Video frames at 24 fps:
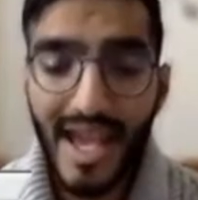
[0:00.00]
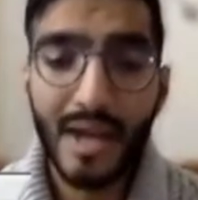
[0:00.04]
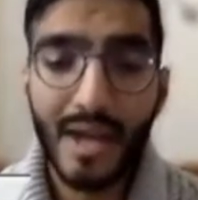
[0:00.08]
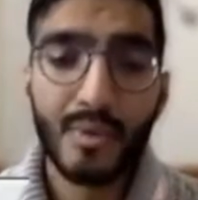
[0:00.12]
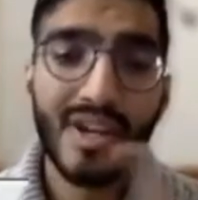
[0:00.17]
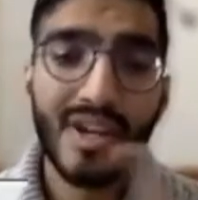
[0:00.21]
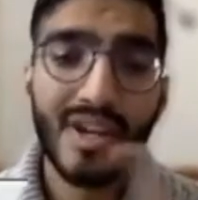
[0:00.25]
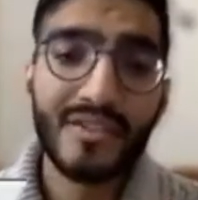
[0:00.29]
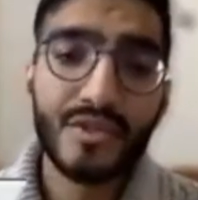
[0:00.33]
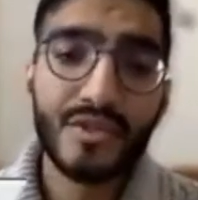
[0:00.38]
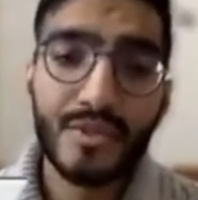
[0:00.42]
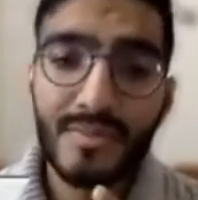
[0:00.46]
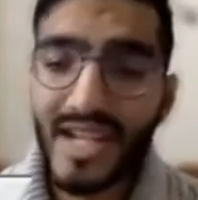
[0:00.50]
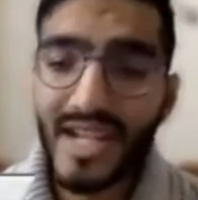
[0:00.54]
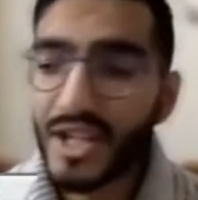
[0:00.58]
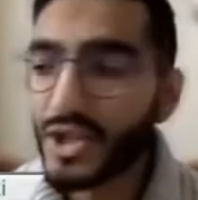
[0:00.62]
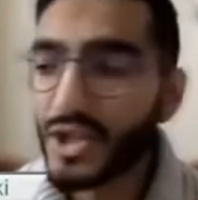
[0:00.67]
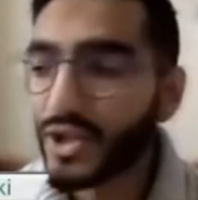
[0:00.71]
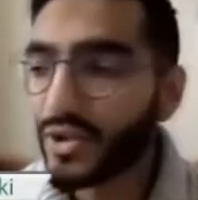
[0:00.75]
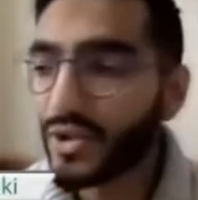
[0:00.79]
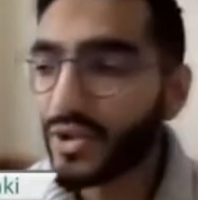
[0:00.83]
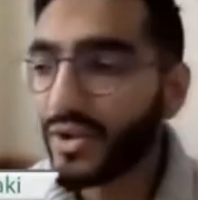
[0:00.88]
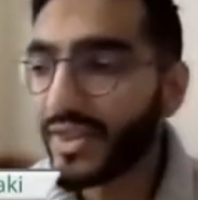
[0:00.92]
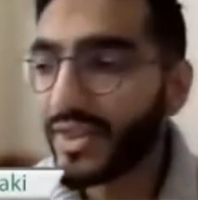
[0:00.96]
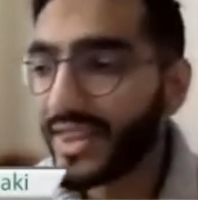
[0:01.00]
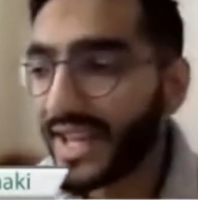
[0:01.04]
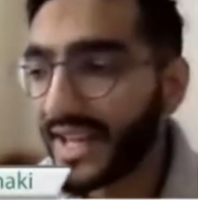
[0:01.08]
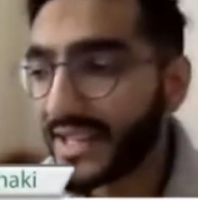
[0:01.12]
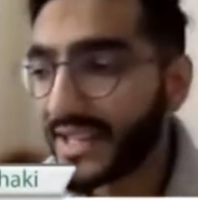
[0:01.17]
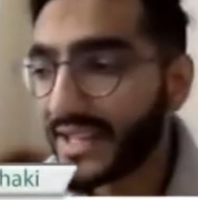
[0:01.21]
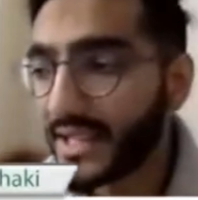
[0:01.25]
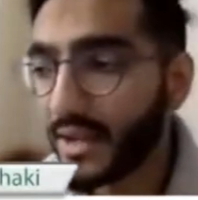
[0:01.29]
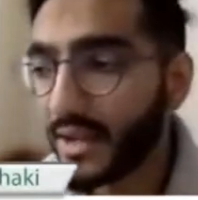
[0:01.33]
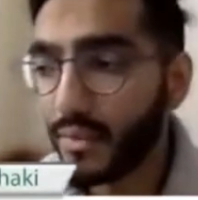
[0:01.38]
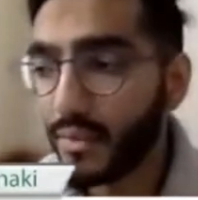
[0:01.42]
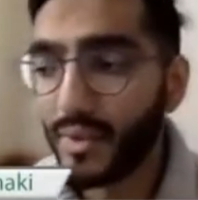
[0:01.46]
And we have to make sure
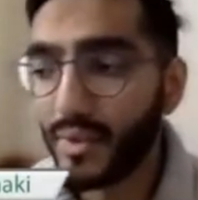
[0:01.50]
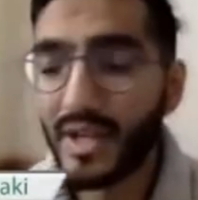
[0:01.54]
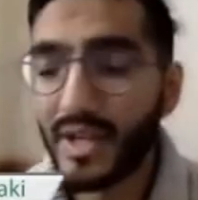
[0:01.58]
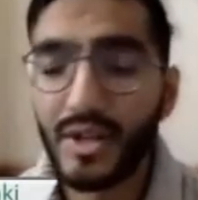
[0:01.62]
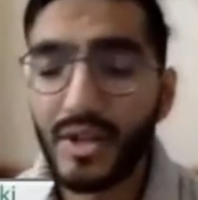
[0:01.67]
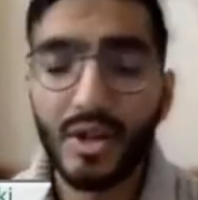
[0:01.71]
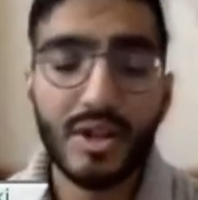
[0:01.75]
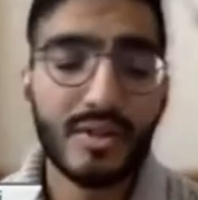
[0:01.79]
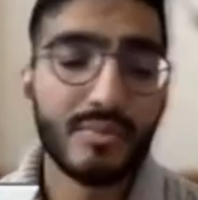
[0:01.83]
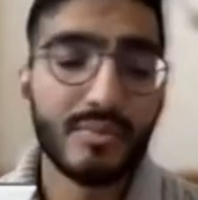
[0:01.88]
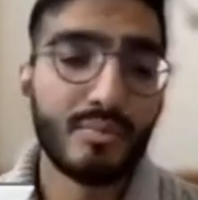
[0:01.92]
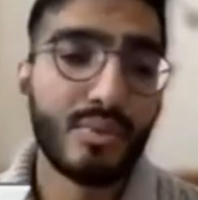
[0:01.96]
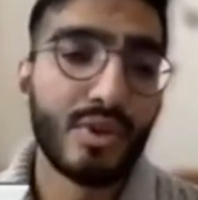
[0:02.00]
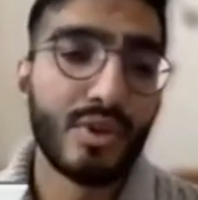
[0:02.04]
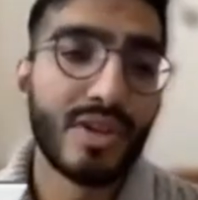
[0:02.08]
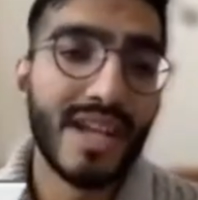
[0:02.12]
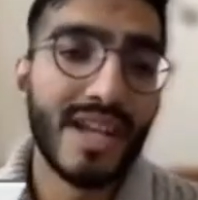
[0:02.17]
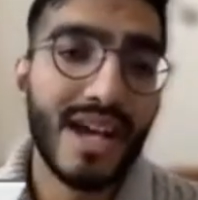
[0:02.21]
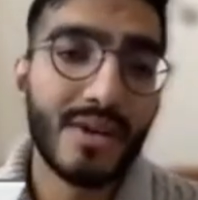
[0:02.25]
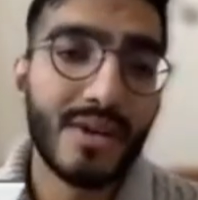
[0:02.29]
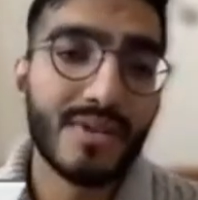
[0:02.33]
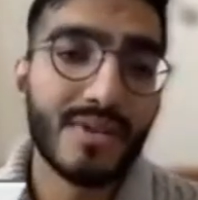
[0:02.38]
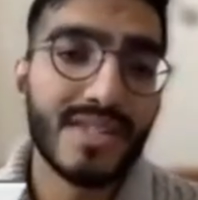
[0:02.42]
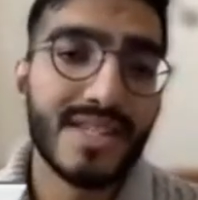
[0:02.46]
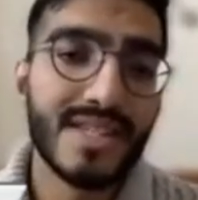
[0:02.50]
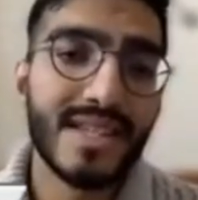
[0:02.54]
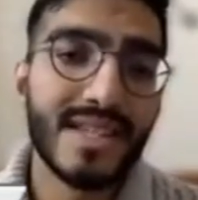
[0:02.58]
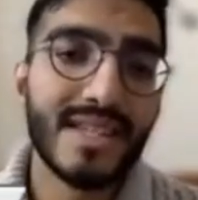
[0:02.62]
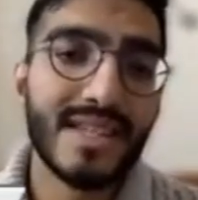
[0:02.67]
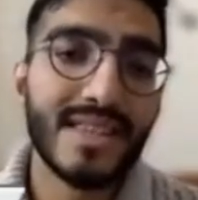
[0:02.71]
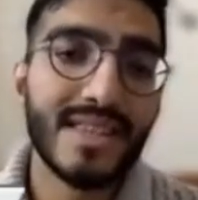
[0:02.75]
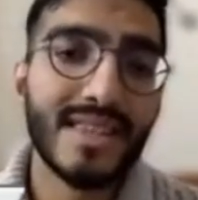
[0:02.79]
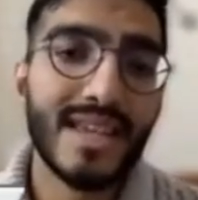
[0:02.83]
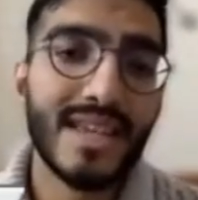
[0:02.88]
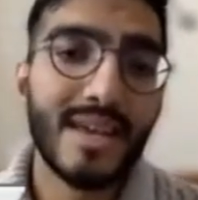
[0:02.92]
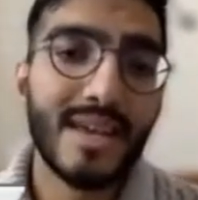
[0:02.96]
that we're not
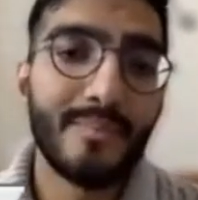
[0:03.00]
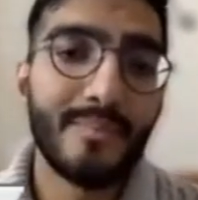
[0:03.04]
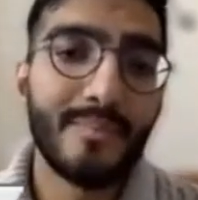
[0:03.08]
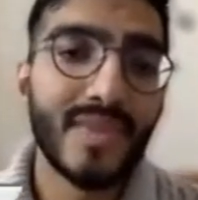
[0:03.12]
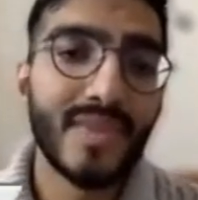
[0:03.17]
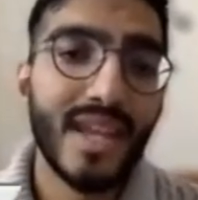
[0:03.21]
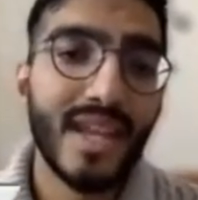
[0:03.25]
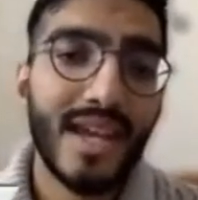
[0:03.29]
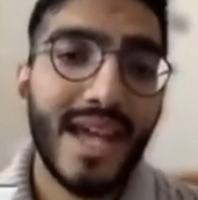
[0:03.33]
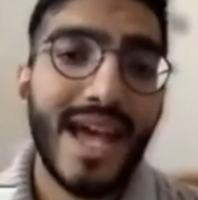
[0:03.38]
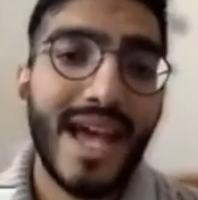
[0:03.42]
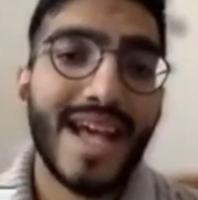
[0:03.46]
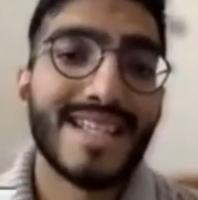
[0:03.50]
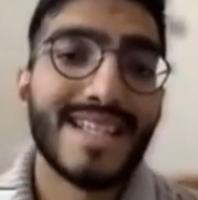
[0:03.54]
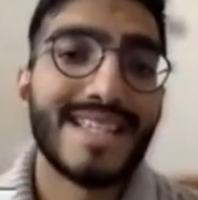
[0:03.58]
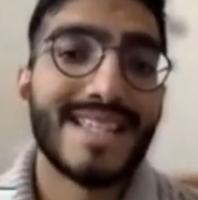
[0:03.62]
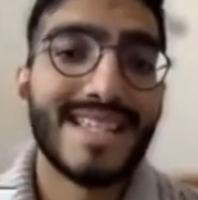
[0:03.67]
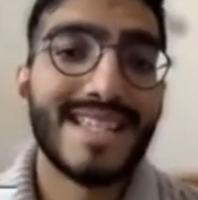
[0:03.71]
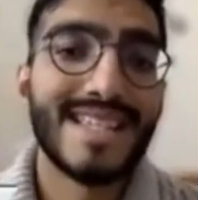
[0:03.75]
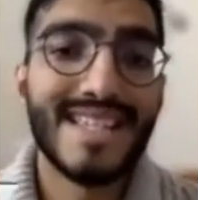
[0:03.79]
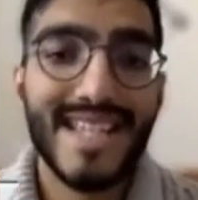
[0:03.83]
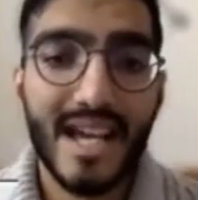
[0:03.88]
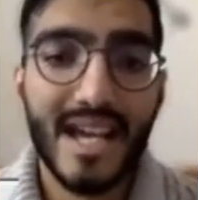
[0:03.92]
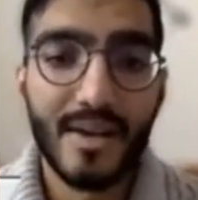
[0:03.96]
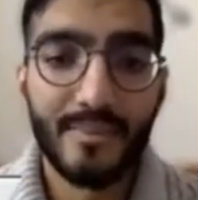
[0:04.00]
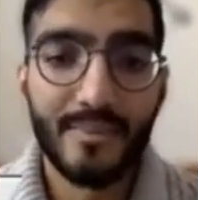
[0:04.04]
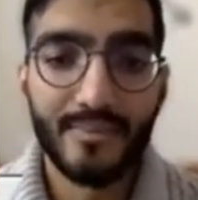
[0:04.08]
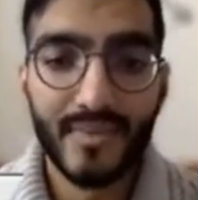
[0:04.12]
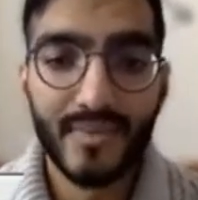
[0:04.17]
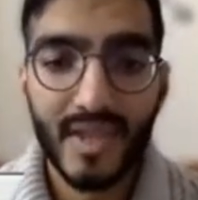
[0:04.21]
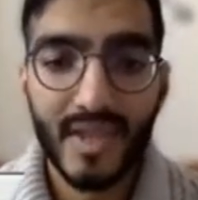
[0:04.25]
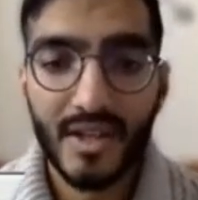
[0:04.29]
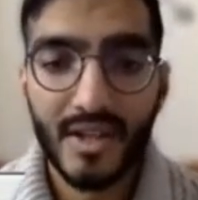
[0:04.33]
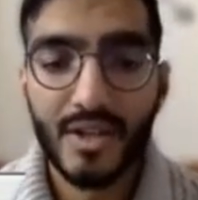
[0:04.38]
pronouncing them as Z.